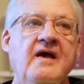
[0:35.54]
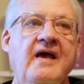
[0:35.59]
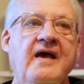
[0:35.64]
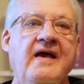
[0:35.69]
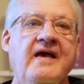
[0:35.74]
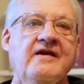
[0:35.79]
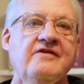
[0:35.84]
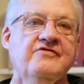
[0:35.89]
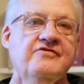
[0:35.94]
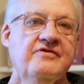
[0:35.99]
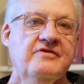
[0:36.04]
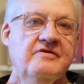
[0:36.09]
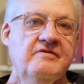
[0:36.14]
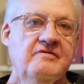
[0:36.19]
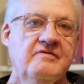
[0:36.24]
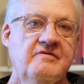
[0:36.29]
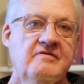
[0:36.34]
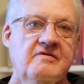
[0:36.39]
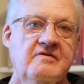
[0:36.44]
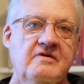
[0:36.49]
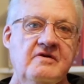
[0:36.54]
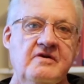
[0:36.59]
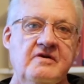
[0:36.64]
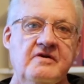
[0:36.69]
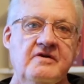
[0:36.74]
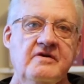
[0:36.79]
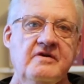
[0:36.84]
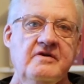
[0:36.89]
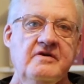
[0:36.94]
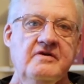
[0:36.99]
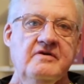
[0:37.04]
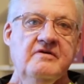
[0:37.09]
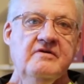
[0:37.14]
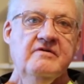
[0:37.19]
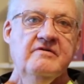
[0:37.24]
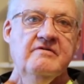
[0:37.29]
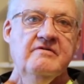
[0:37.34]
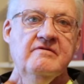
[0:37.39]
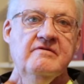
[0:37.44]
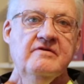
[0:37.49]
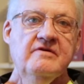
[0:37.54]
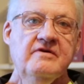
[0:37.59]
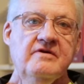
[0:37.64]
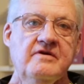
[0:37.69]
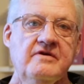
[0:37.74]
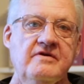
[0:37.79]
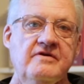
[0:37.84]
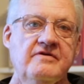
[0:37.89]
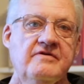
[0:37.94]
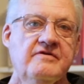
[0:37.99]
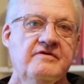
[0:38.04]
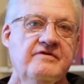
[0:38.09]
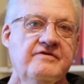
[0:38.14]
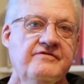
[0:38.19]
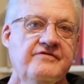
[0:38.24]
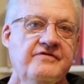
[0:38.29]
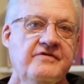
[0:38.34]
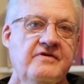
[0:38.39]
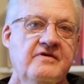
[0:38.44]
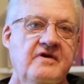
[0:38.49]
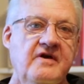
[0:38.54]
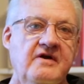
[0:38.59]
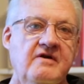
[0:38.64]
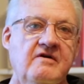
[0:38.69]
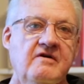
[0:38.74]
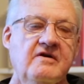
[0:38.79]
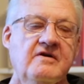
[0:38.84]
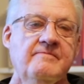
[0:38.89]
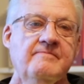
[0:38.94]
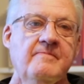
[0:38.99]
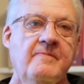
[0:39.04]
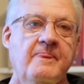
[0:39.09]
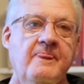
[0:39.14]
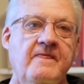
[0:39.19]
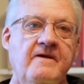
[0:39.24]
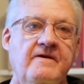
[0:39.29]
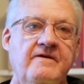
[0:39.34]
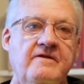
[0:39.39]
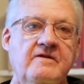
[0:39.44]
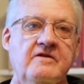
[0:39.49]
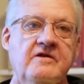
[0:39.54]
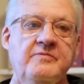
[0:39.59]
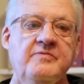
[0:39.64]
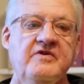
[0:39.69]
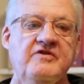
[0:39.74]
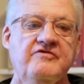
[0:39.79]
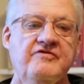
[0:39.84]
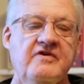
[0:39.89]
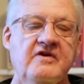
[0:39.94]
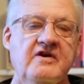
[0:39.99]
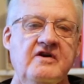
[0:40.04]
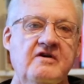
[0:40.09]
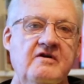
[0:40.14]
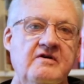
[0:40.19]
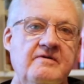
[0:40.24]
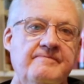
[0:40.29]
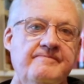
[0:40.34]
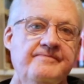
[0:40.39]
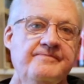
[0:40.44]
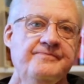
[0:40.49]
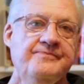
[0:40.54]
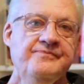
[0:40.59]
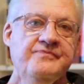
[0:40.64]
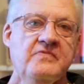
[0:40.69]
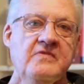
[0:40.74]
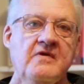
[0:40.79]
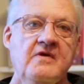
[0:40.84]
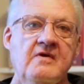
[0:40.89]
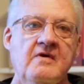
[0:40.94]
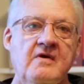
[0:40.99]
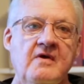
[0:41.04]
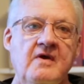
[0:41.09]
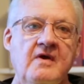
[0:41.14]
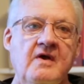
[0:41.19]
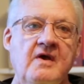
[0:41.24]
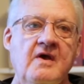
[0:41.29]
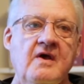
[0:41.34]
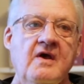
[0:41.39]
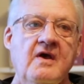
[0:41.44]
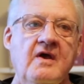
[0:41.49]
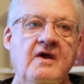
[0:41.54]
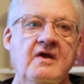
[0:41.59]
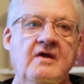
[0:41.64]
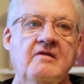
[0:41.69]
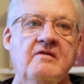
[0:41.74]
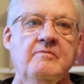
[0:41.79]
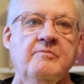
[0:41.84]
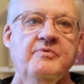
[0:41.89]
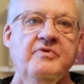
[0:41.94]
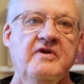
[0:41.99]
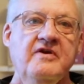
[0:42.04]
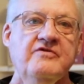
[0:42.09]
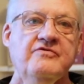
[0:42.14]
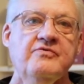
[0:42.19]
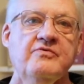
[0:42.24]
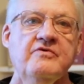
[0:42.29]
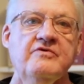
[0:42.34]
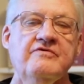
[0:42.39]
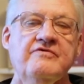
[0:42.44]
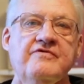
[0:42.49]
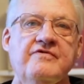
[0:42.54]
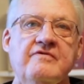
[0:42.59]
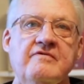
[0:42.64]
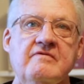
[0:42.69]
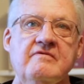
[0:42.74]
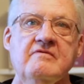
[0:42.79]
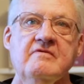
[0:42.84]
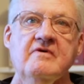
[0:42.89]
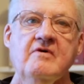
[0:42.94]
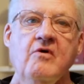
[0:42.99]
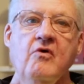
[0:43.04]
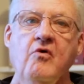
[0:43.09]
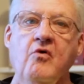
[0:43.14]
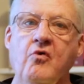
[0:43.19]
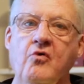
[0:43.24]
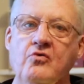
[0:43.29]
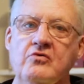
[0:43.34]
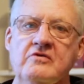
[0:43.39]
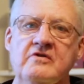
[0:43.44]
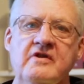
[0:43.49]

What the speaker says: action in the Sahara, Libyan Sahara. And the place was, the whole